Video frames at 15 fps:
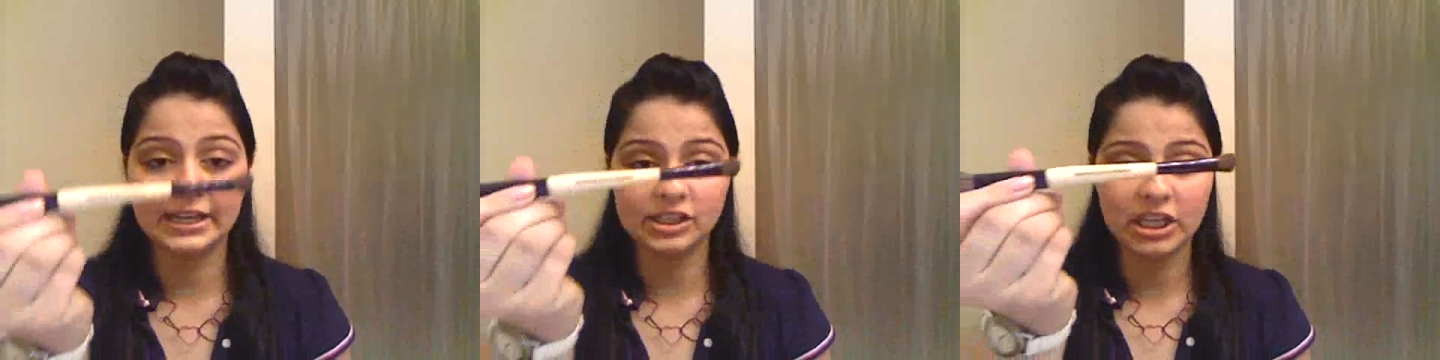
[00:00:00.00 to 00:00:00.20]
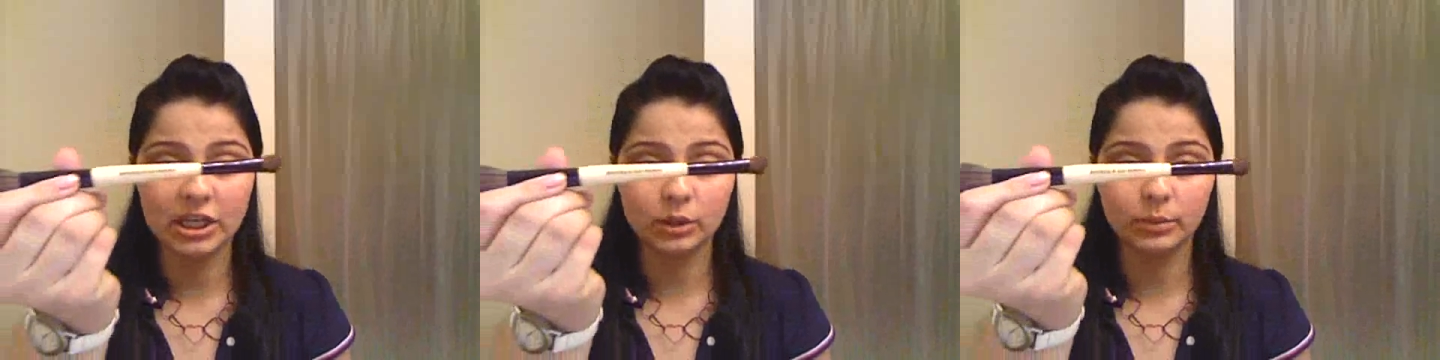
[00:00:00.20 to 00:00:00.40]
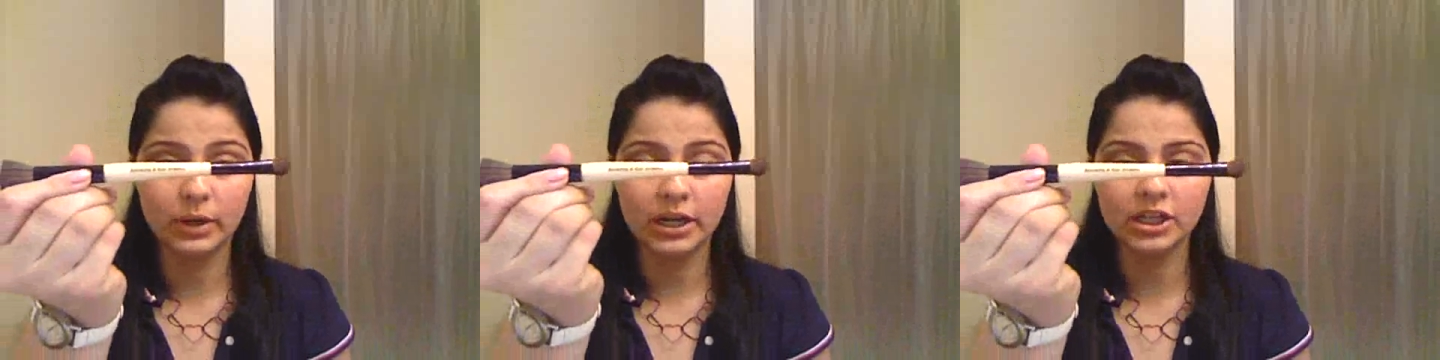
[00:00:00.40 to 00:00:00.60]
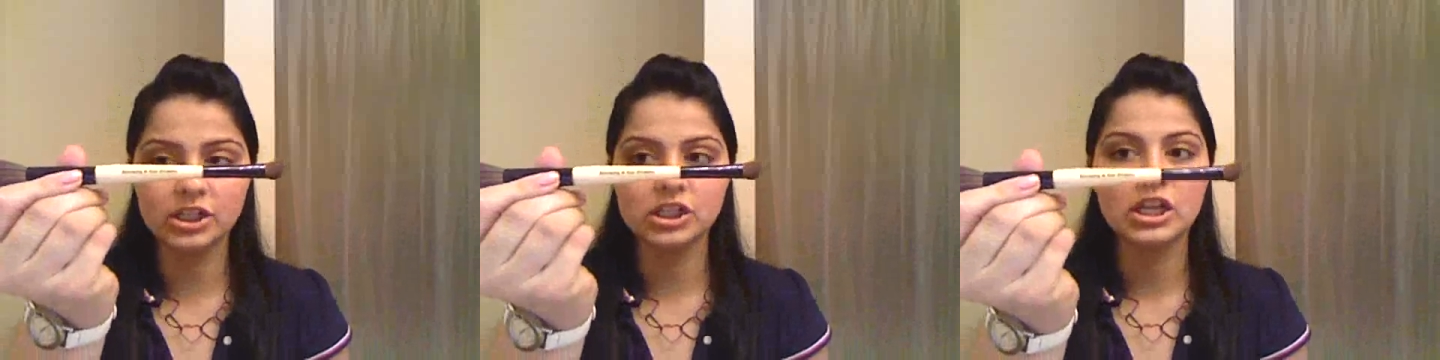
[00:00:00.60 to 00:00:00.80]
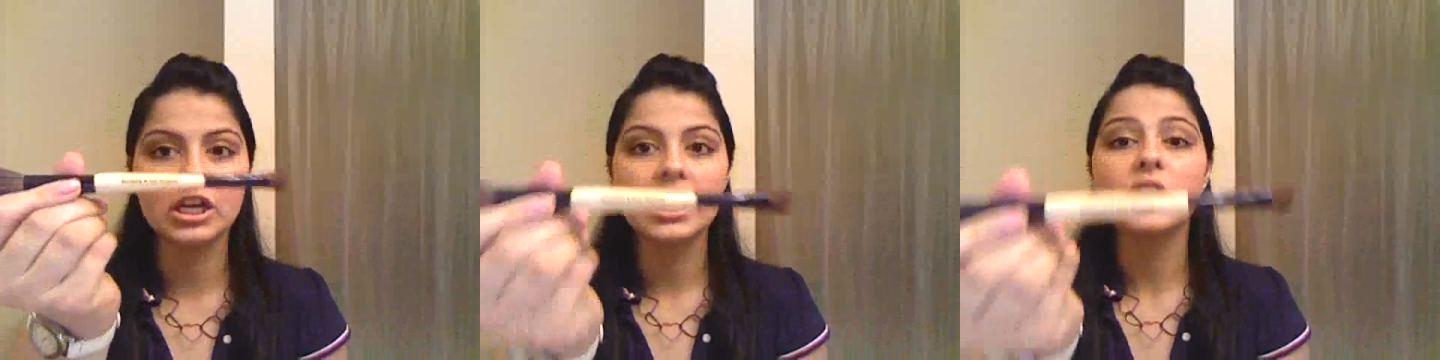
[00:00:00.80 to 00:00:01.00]
eyeshadow
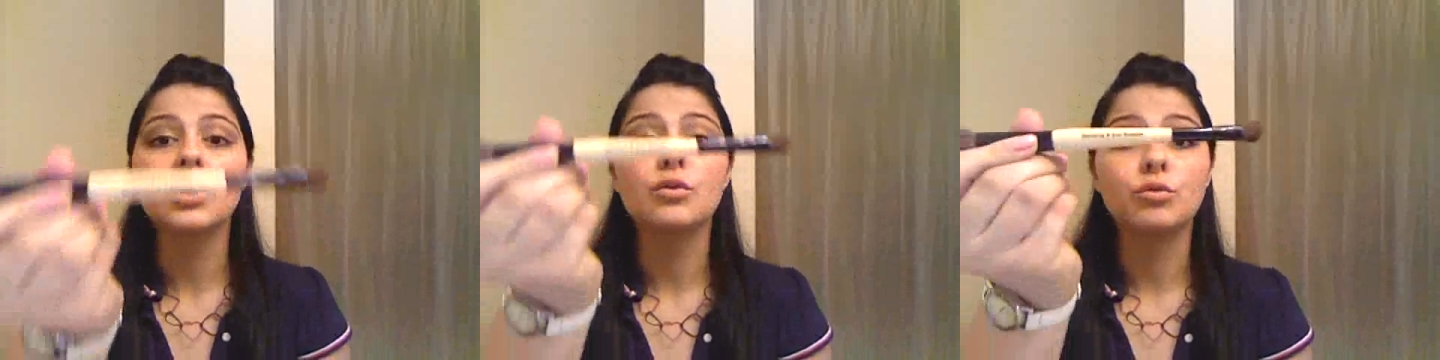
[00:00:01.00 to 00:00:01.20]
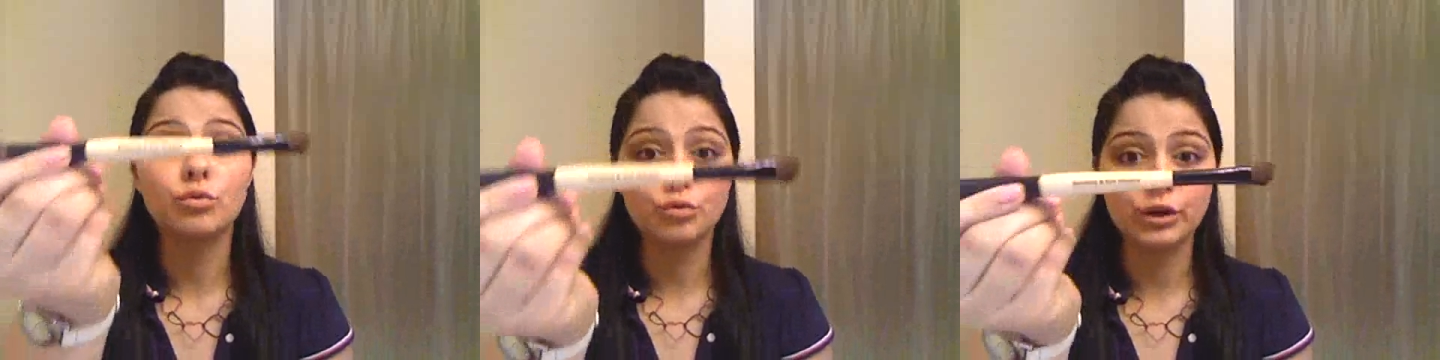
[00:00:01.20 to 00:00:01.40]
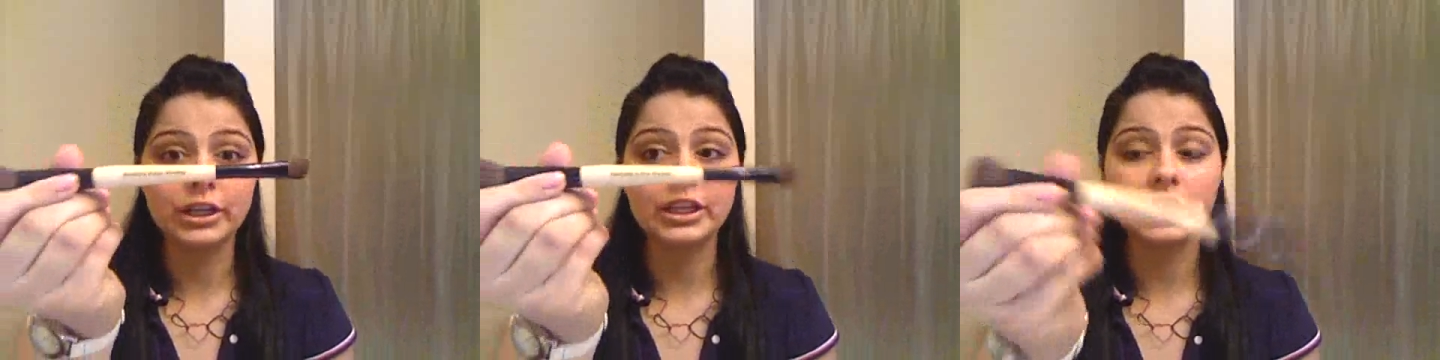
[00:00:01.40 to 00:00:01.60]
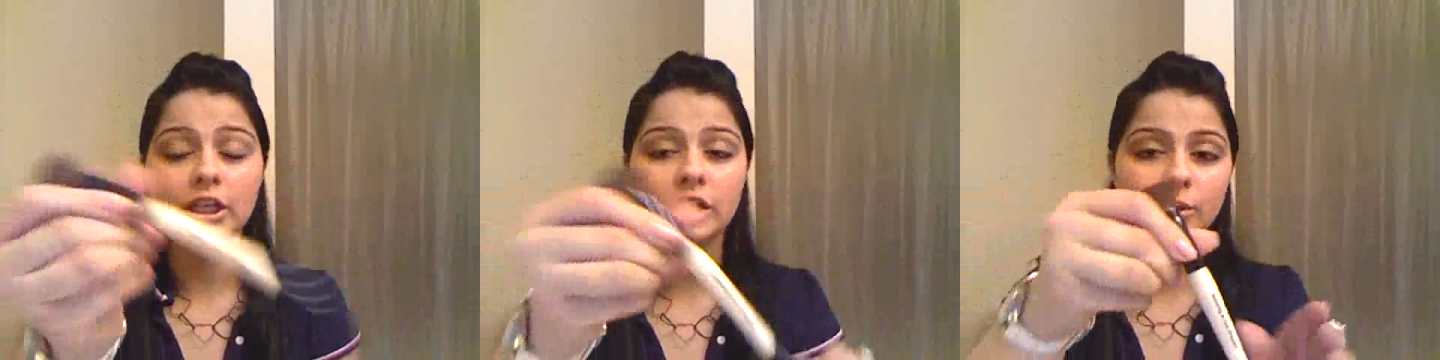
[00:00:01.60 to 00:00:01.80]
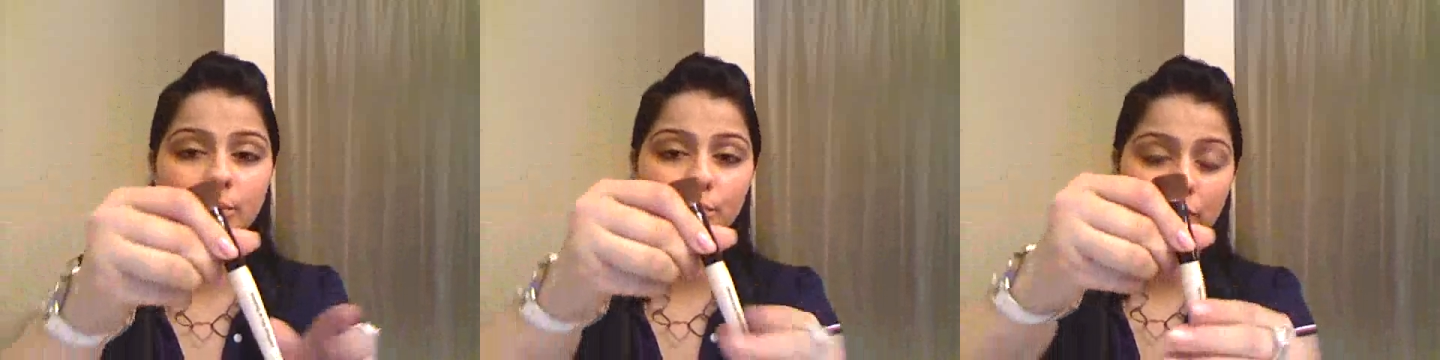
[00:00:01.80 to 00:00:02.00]
brush. Really good